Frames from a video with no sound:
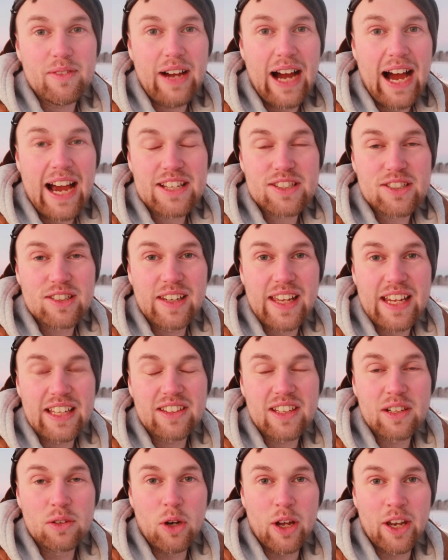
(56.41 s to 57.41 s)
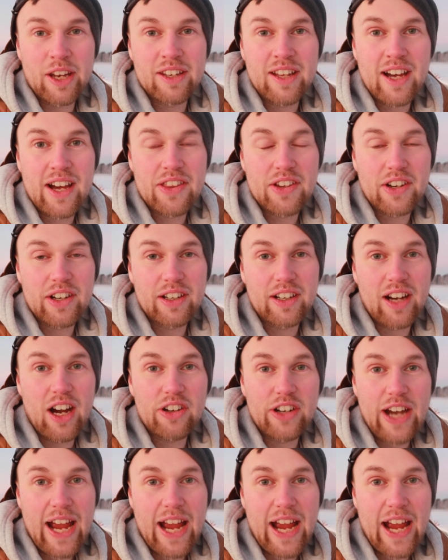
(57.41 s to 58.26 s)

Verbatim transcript: isolating one another, our